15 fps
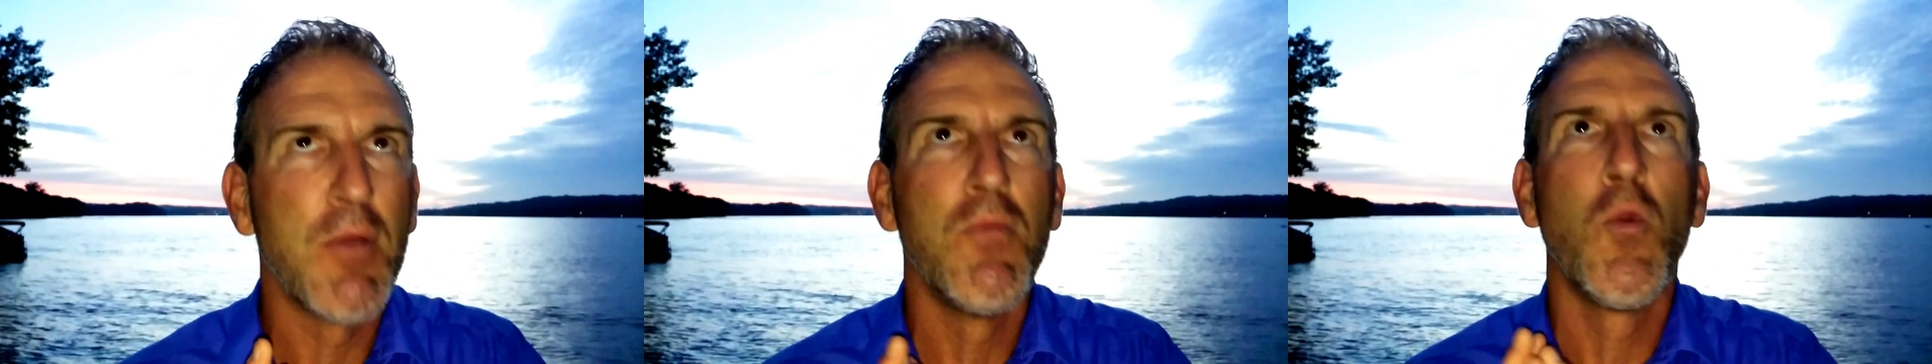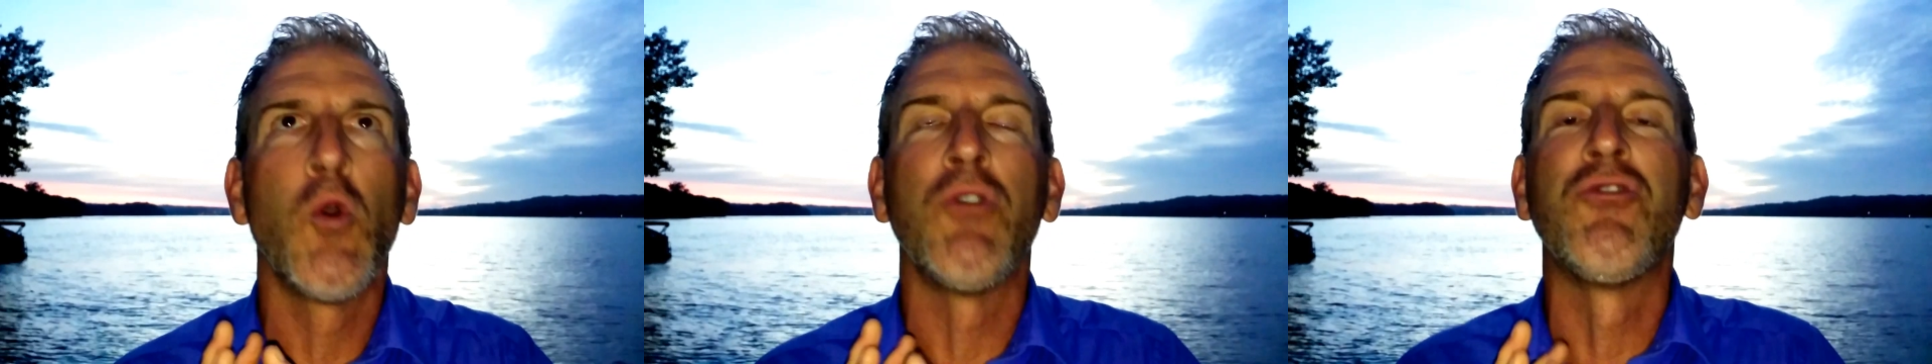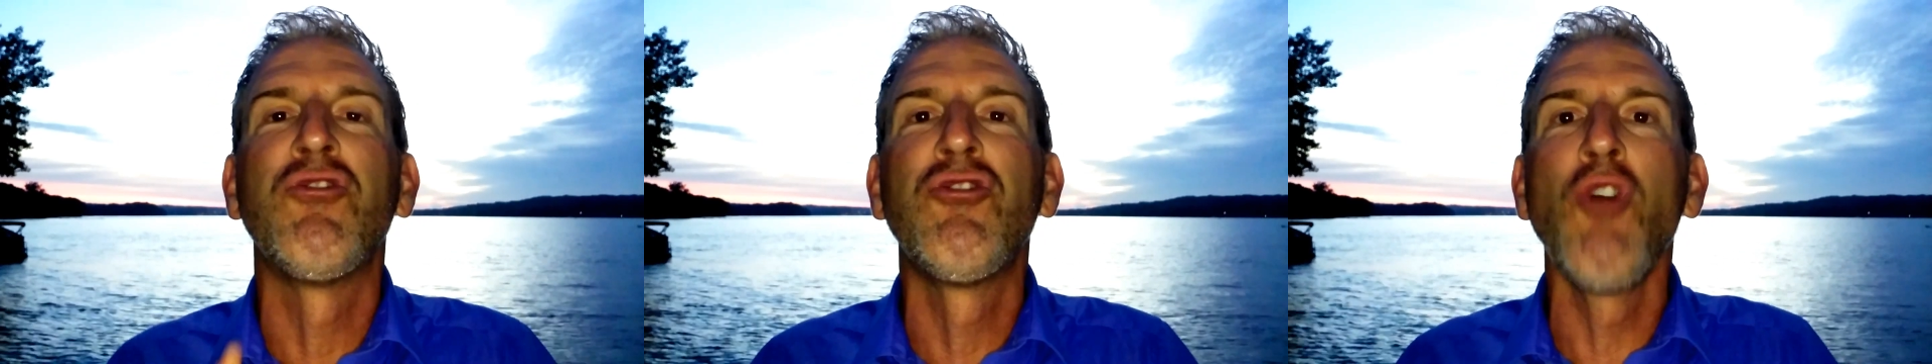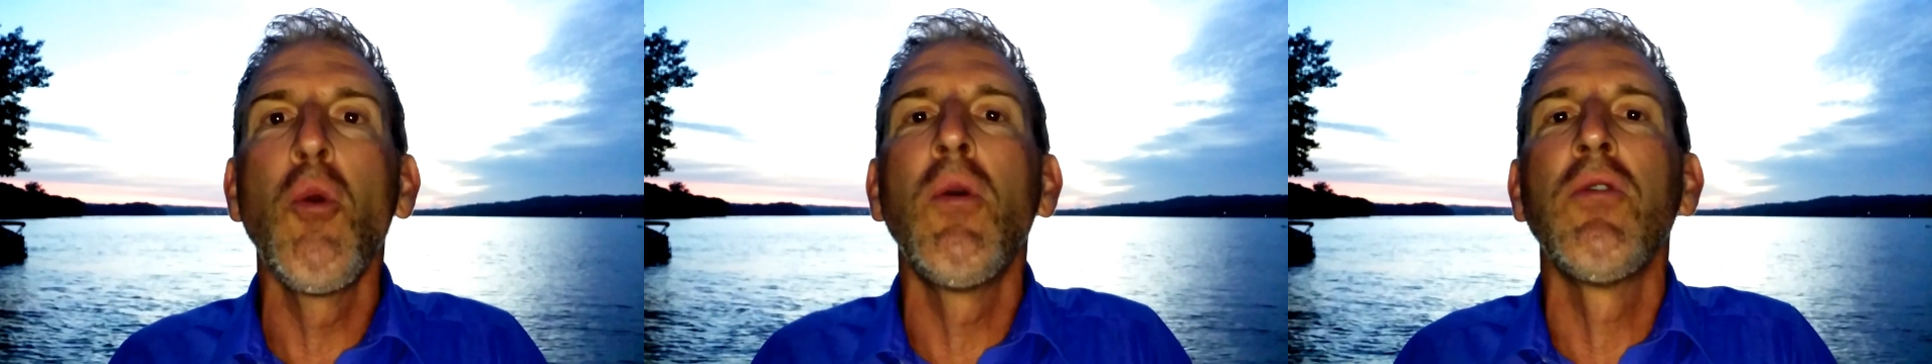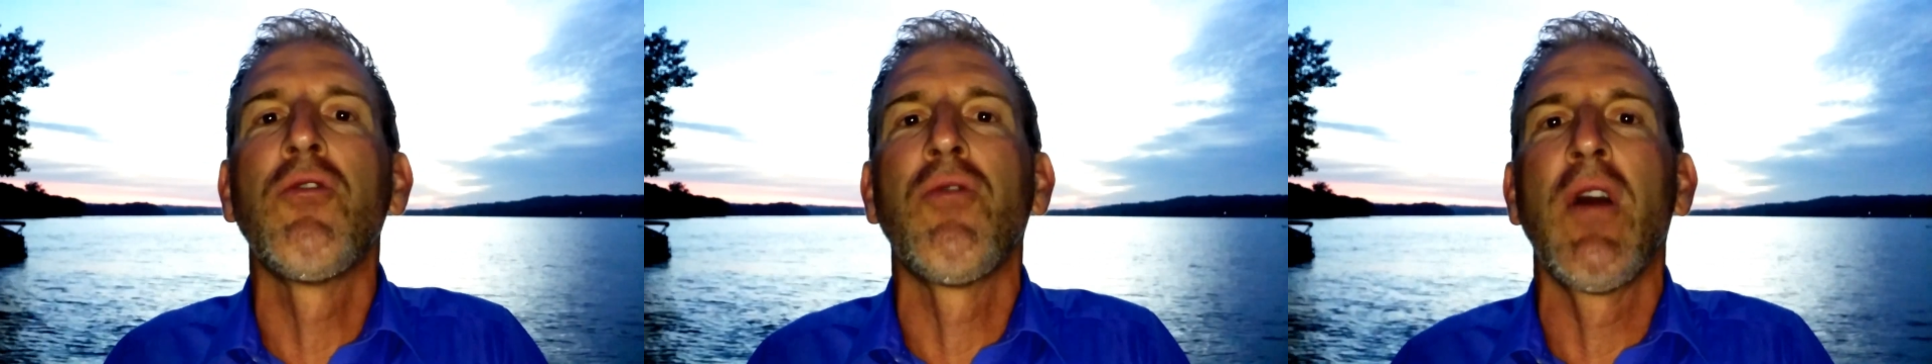more
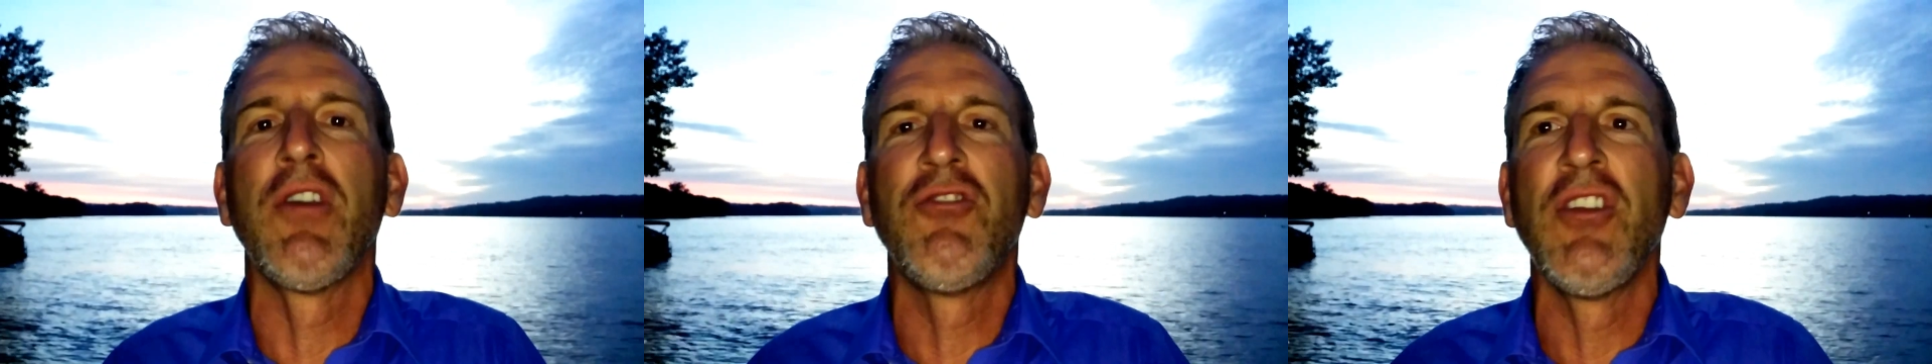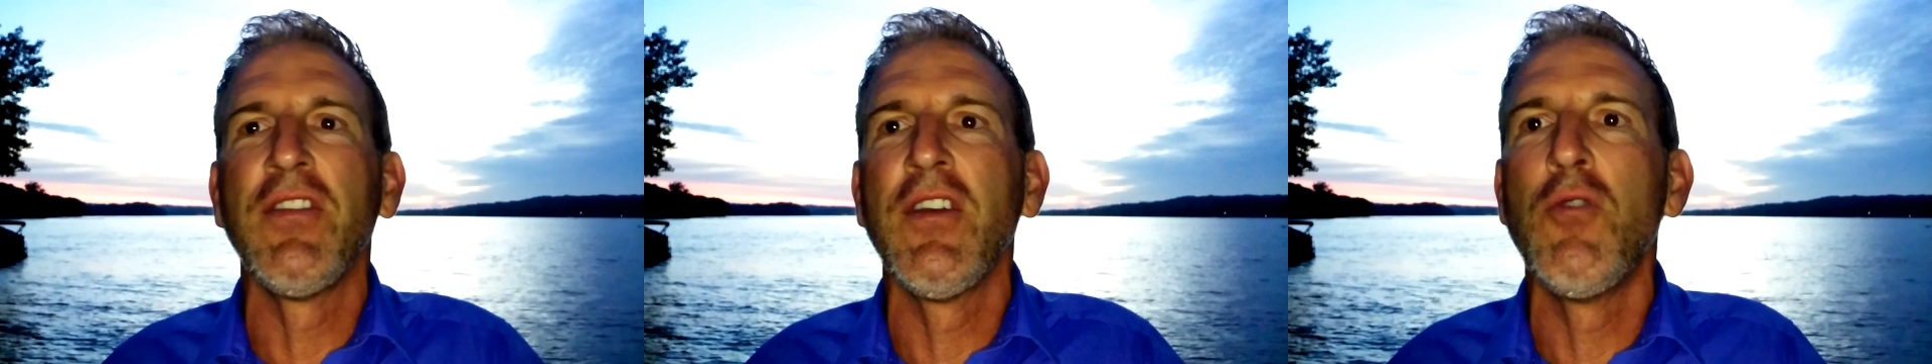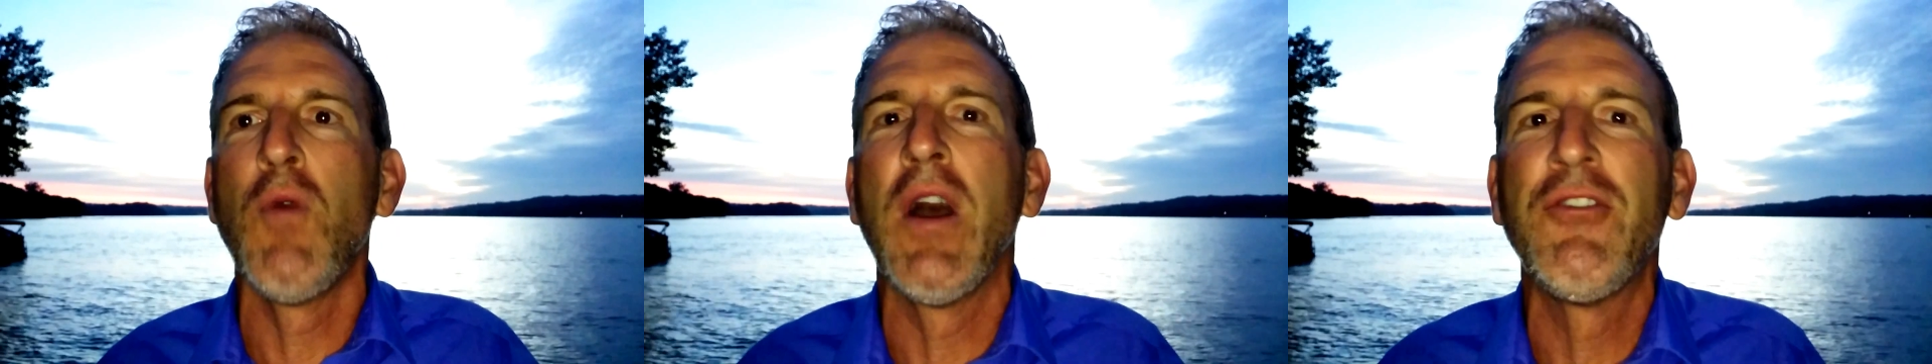soul crushing than